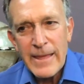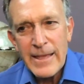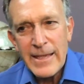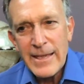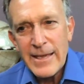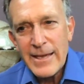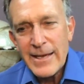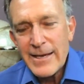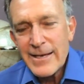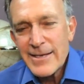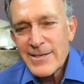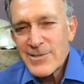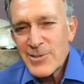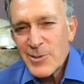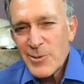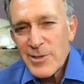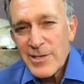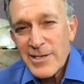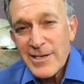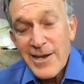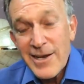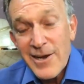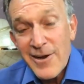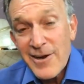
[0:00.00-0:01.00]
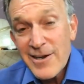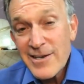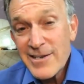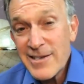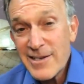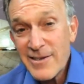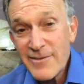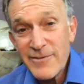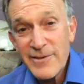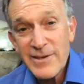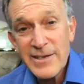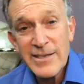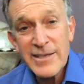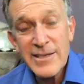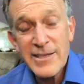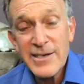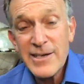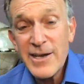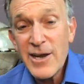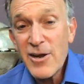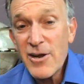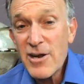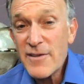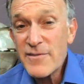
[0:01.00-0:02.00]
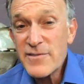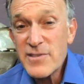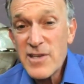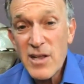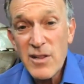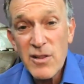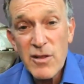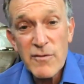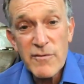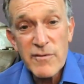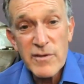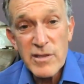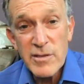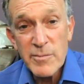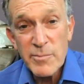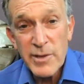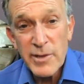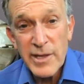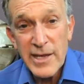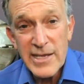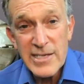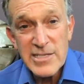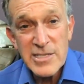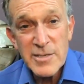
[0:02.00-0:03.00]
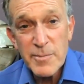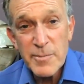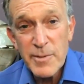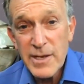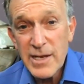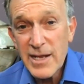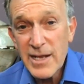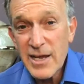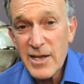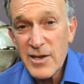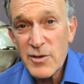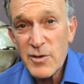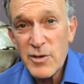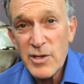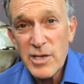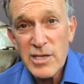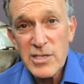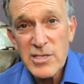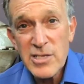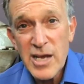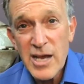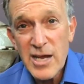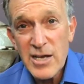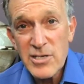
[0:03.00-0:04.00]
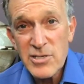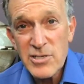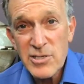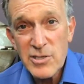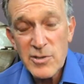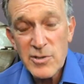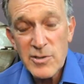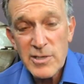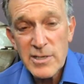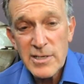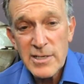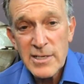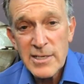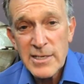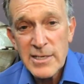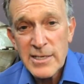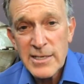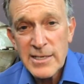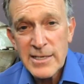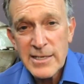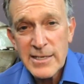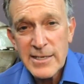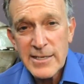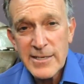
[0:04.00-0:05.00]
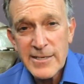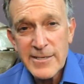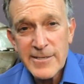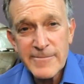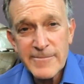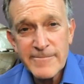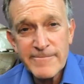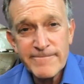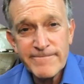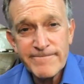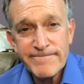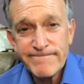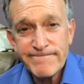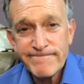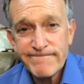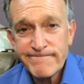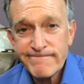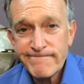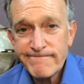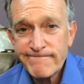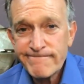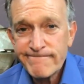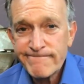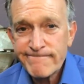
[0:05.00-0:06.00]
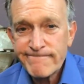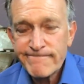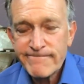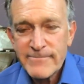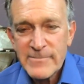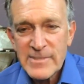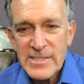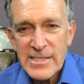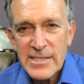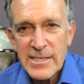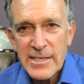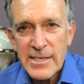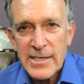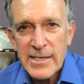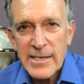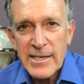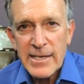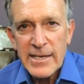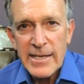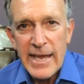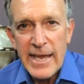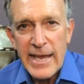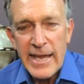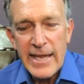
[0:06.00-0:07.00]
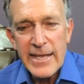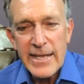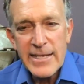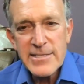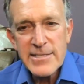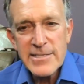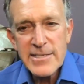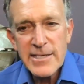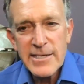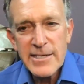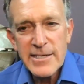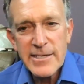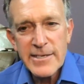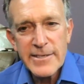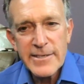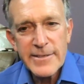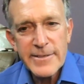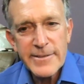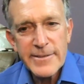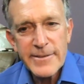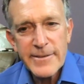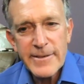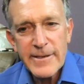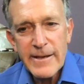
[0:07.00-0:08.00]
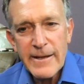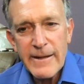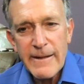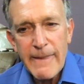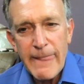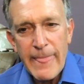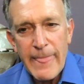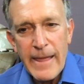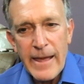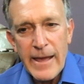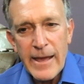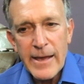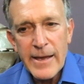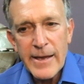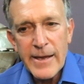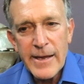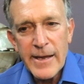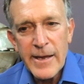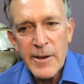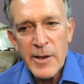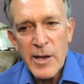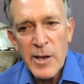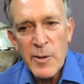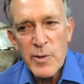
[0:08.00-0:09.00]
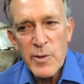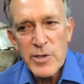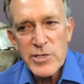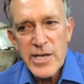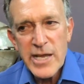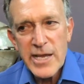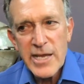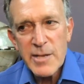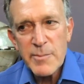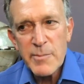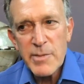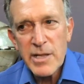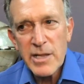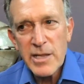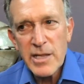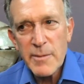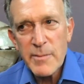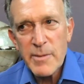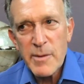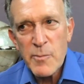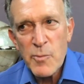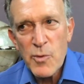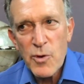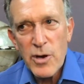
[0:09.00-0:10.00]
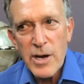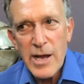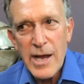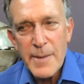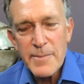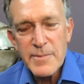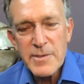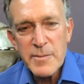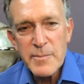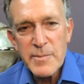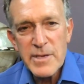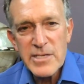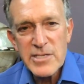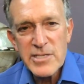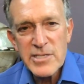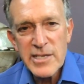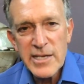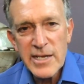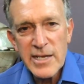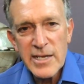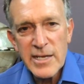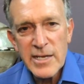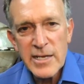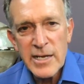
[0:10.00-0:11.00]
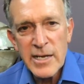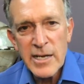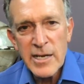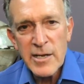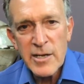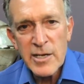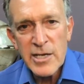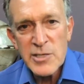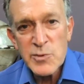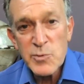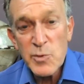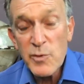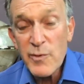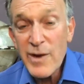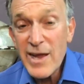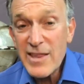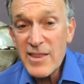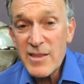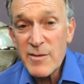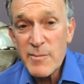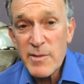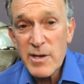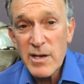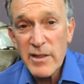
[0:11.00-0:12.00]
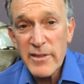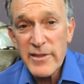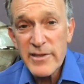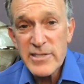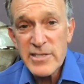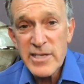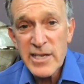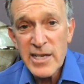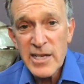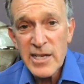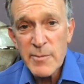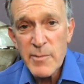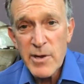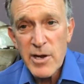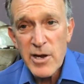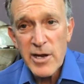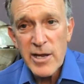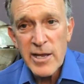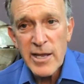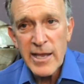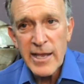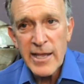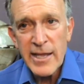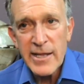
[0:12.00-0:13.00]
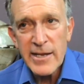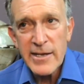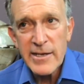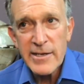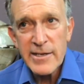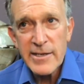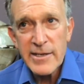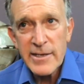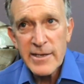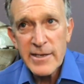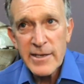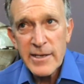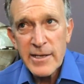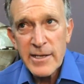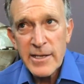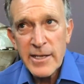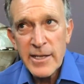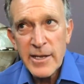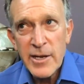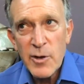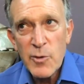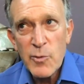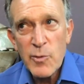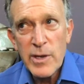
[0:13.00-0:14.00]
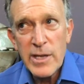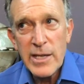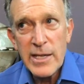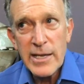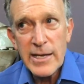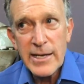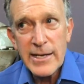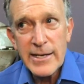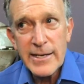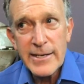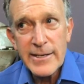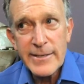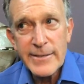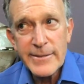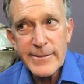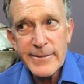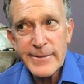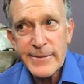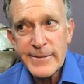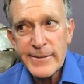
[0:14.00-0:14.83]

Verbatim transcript: yeah so the narrative the narrative's all over the place depending on who you talk to um, yeah it's a uh, i wish i could be a little bit more optimistic because uh, we're right in the middle of this thing in america and you know we uh,